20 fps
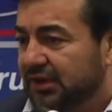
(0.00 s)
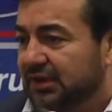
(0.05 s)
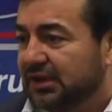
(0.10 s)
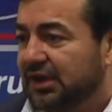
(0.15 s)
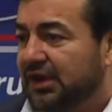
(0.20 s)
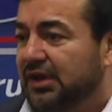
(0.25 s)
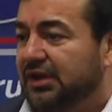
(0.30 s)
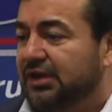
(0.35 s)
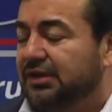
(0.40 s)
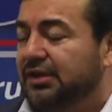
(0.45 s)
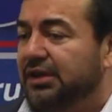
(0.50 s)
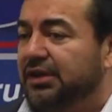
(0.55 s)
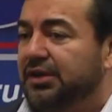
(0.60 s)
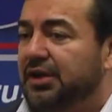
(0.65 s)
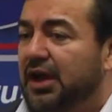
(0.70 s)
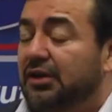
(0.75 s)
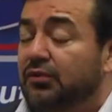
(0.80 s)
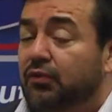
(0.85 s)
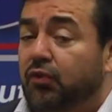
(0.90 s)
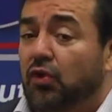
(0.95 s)

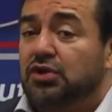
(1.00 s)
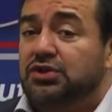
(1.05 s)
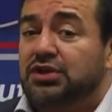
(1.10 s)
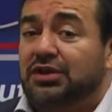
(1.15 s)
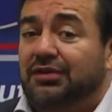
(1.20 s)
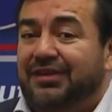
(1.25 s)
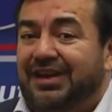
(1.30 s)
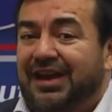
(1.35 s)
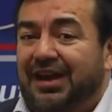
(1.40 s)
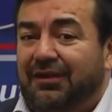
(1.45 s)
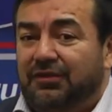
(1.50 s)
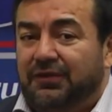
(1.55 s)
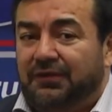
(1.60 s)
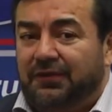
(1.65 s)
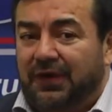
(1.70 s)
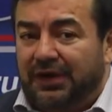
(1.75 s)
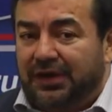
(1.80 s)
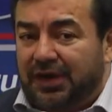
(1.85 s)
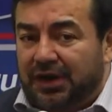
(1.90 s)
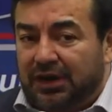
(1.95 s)
Unfortunately, we have to
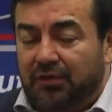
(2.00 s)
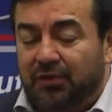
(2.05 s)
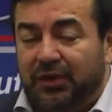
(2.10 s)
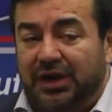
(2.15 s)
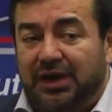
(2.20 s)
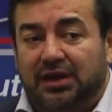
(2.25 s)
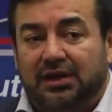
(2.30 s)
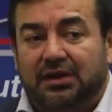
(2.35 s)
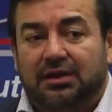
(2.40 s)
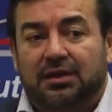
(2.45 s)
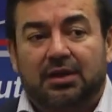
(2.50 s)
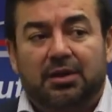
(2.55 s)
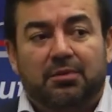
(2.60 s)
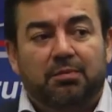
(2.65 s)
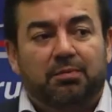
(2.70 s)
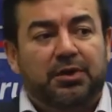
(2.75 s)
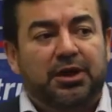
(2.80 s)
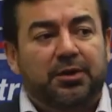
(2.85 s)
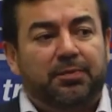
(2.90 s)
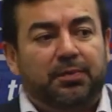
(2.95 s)
find out a way.
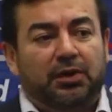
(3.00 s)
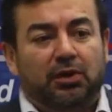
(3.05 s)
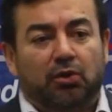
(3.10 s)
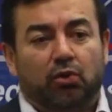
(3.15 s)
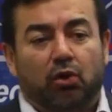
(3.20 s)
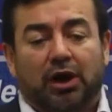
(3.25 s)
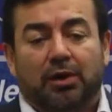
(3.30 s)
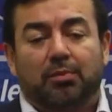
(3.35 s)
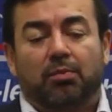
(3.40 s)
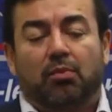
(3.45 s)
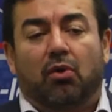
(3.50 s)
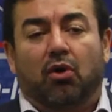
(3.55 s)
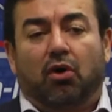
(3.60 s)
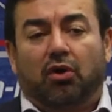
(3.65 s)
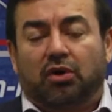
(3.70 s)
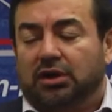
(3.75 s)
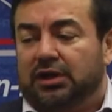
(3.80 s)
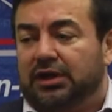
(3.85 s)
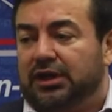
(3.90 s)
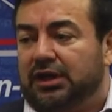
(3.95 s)
People who are
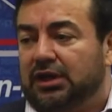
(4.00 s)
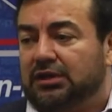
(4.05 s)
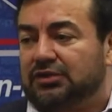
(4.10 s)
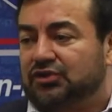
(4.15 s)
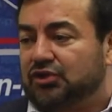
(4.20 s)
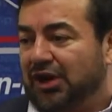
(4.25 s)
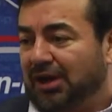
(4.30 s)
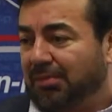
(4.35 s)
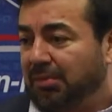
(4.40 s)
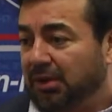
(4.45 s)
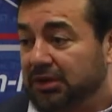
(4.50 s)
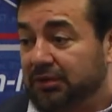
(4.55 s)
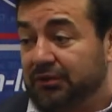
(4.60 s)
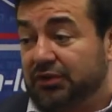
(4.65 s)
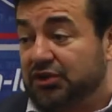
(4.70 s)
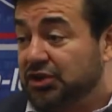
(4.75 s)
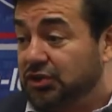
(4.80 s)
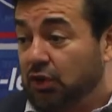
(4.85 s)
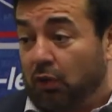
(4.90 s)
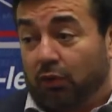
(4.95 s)
morally troubled,
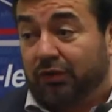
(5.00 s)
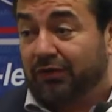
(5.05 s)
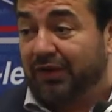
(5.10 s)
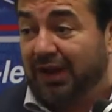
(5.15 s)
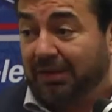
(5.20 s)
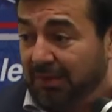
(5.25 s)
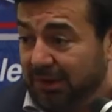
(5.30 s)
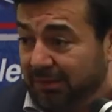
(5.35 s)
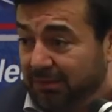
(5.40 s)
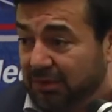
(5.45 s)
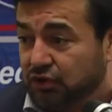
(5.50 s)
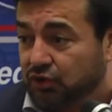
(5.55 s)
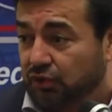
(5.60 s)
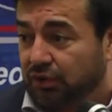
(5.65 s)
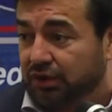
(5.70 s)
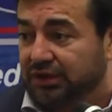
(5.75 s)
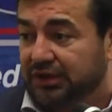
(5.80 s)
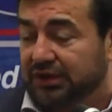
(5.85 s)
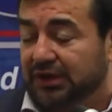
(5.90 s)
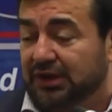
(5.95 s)
which is overwhelming
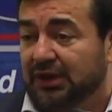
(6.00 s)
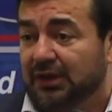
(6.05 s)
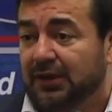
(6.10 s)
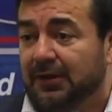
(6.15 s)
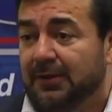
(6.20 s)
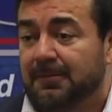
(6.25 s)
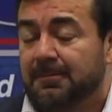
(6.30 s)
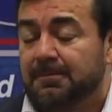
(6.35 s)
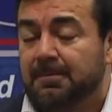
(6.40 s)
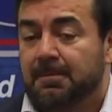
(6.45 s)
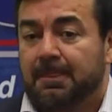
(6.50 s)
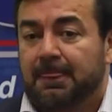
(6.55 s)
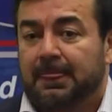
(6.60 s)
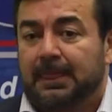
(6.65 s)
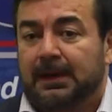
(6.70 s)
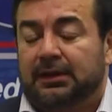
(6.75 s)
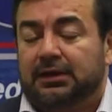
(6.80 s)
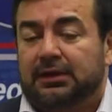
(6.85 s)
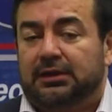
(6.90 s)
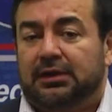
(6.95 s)
majority,
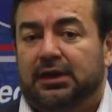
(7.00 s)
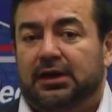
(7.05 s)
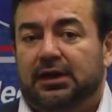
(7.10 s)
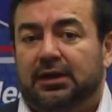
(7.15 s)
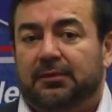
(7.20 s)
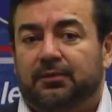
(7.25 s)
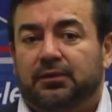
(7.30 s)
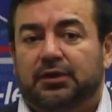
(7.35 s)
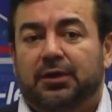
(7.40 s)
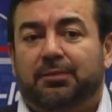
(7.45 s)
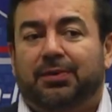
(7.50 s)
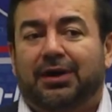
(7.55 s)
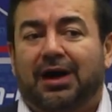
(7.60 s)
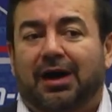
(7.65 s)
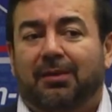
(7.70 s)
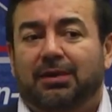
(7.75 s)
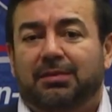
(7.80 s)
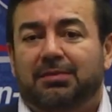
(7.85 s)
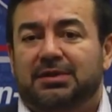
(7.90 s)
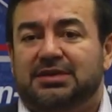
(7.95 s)
the
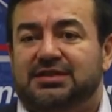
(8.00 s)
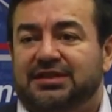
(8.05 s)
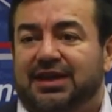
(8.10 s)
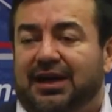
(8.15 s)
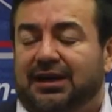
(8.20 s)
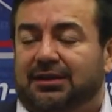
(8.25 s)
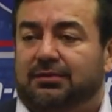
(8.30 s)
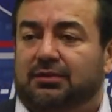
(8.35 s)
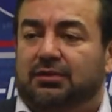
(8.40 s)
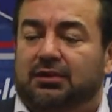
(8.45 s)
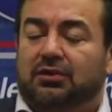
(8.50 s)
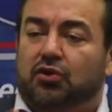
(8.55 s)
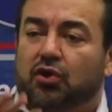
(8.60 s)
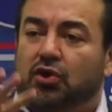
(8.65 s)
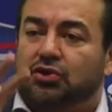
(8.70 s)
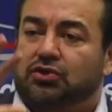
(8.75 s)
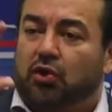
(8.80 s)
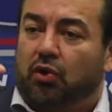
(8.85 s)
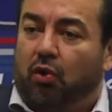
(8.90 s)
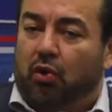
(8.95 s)
problem is not
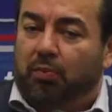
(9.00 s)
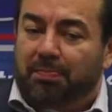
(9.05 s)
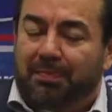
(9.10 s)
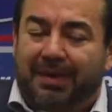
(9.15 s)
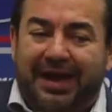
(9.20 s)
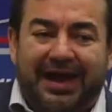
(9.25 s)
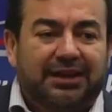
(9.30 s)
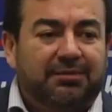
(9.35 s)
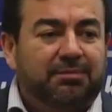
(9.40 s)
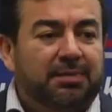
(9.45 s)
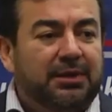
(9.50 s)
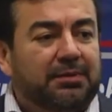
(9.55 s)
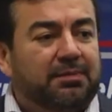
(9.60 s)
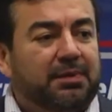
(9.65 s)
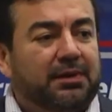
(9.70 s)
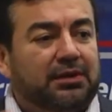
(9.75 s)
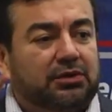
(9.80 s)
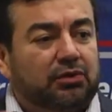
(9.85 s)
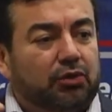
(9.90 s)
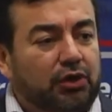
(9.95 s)
those bad
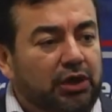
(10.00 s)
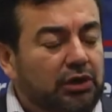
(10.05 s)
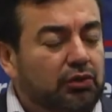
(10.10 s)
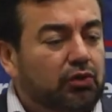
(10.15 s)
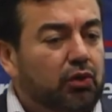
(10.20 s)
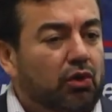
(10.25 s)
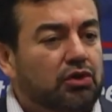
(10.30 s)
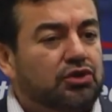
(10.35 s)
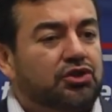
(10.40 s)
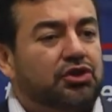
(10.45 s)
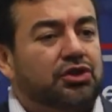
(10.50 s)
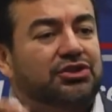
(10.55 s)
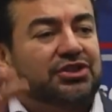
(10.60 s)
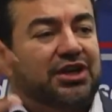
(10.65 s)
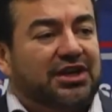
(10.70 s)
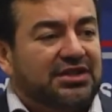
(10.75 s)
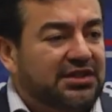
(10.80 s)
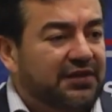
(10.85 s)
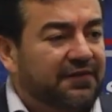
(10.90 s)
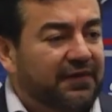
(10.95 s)
people doing torture,
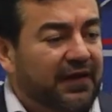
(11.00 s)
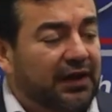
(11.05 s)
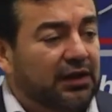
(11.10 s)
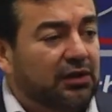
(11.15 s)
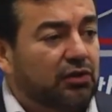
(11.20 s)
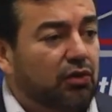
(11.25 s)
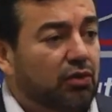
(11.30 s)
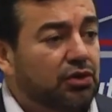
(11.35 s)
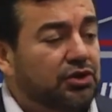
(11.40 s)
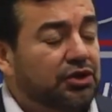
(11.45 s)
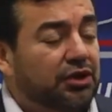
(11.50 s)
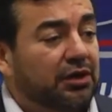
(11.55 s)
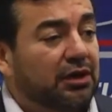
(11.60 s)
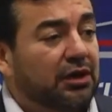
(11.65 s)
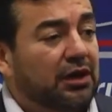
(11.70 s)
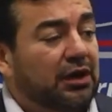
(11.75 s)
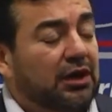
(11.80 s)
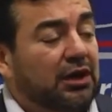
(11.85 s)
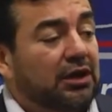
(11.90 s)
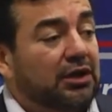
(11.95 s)
justifying torture.
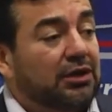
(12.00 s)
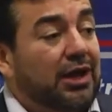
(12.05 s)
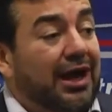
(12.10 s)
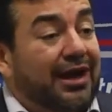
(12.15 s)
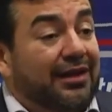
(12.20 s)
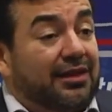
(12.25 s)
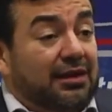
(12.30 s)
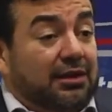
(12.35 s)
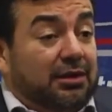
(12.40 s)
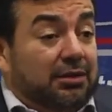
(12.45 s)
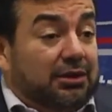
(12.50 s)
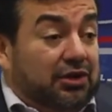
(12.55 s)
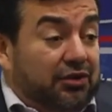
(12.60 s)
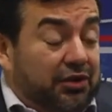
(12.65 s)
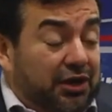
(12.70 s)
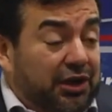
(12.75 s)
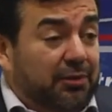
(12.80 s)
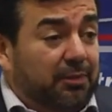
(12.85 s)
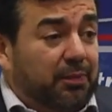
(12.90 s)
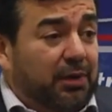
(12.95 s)
I think the
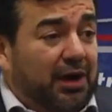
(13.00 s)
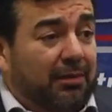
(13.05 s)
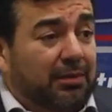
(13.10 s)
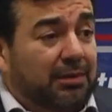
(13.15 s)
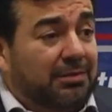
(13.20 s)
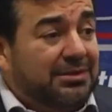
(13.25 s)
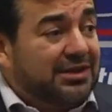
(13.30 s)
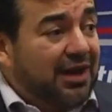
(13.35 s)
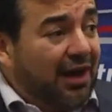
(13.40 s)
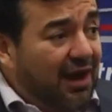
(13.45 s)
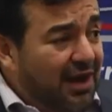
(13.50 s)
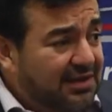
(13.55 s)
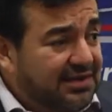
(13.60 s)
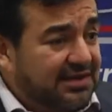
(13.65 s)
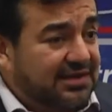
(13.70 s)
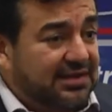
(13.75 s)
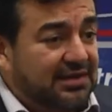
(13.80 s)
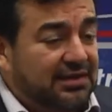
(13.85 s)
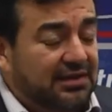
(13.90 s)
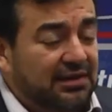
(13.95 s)
real problem is
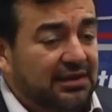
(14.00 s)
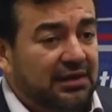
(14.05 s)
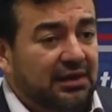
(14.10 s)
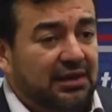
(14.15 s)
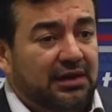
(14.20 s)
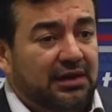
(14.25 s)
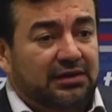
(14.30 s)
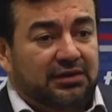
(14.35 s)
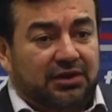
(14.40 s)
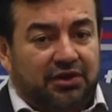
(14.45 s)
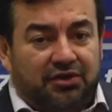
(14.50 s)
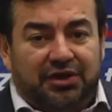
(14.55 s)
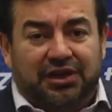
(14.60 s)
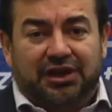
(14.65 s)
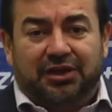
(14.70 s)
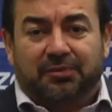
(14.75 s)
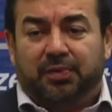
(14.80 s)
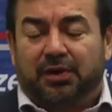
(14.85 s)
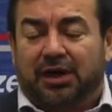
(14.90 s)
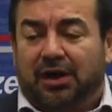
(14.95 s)
us. The
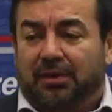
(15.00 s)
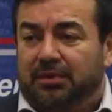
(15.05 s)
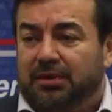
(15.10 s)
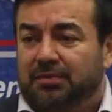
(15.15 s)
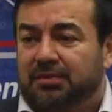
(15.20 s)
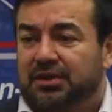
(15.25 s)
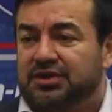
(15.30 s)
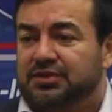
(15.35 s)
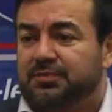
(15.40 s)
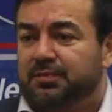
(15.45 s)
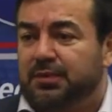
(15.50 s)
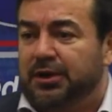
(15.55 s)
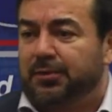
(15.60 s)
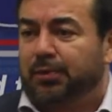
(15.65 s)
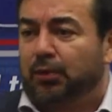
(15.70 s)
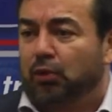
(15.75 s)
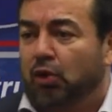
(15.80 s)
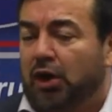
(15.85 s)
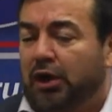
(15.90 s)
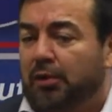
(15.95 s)
real problem is
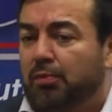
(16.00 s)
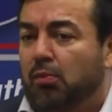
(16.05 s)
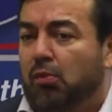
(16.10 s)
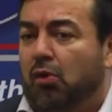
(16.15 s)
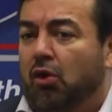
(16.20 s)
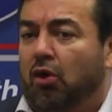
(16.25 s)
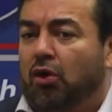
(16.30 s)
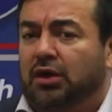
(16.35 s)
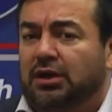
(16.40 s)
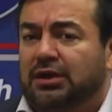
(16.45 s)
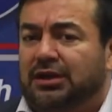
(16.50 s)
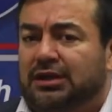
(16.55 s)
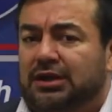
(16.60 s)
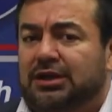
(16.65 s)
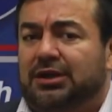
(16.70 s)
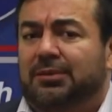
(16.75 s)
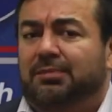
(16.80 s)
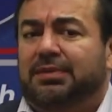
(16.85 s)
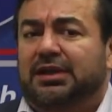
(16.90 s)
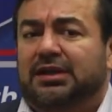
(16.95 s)
people who are morally
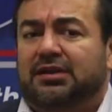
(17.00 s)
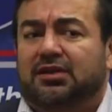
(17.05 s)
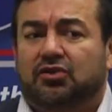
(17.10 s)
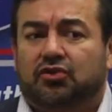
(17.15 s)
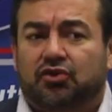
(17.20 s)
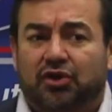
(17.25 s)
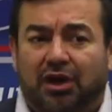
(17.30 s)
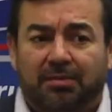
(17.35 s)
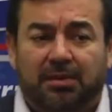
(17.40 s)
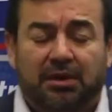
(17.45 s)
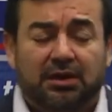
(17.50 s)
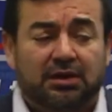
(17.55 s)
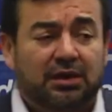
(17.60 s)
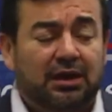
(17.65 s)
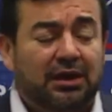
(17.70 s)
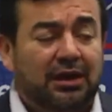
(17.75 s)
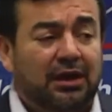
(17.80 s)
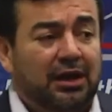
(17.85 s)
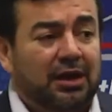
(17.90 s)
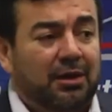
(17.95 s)
completely troubled,
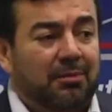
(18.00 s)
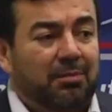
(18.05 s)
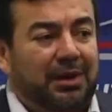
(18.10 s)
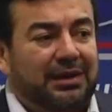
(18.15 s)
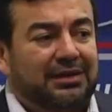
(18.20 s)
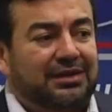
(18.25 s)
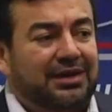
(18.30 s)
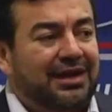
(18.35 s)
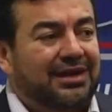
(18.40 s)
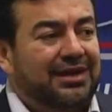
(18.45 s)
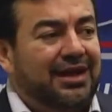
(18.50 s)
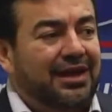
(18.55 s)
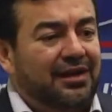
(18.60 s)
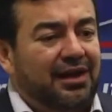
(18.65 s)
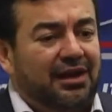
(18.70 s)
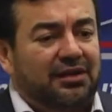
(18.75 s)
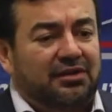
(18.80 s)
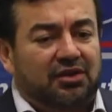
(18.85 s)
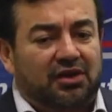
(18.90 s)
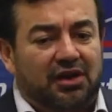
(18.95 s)
but they
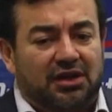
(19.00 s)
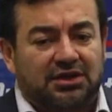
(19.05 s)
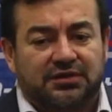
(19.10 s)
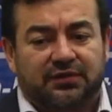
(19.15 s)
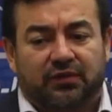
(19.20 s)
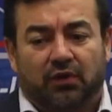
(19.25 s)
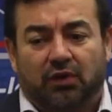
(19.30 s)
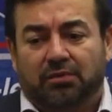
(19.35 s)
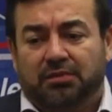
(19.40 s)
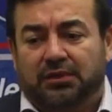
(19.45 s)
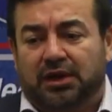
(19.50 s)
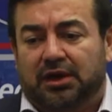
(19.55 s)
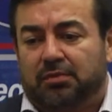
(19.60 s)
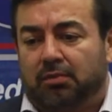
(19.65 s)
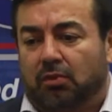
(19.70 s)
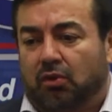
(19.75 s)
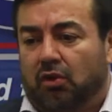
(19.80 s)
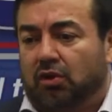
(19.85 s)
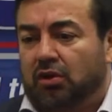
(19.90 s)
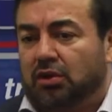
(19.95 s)
cannot transform their
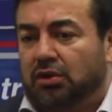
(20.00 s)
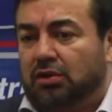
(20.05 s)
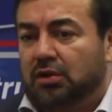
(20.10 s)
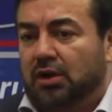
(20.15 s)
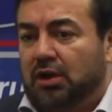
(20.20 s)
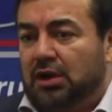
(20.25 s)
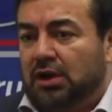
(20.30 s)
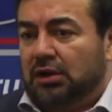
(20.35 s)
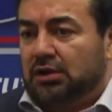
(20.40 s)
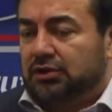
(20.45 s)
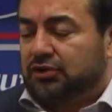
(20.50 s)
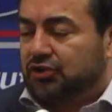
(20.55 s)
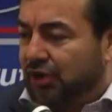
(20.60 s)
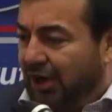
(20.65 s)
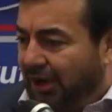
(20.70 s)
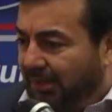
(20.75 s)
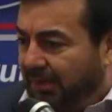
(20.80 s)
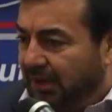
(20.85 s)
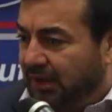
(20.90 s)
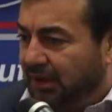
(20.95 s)
moral
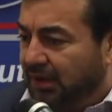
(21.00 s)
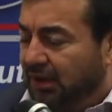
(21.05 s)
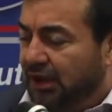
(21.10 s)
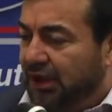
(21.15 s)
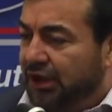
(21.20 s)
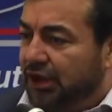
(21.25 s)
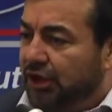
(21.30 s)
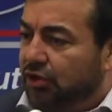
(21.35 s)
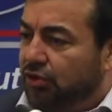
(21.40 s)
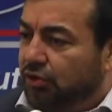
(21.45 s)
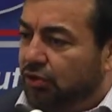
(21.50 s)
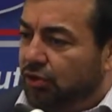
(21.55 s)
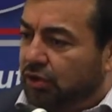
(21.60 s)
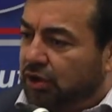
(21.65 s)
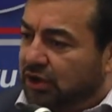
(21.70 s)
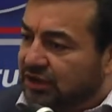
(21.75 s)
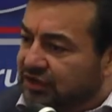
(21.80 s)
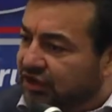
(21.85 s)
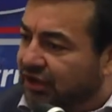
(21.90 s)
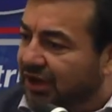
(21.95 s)
trouble into
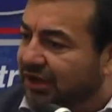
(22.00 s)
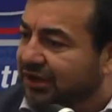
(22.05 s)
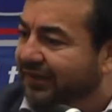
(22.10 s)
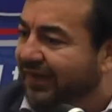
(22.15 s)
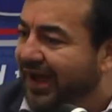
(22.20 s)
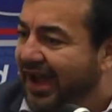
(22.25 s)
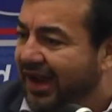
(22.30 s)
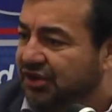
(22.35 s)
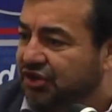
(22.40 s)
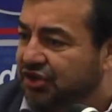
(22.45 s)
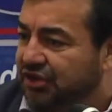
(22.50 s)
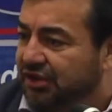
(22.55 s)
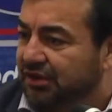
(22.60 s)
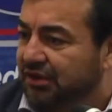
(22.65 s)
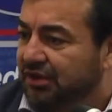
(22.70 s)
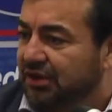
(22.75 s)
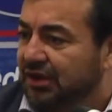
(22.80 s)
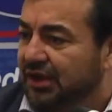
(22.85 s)
constructive action.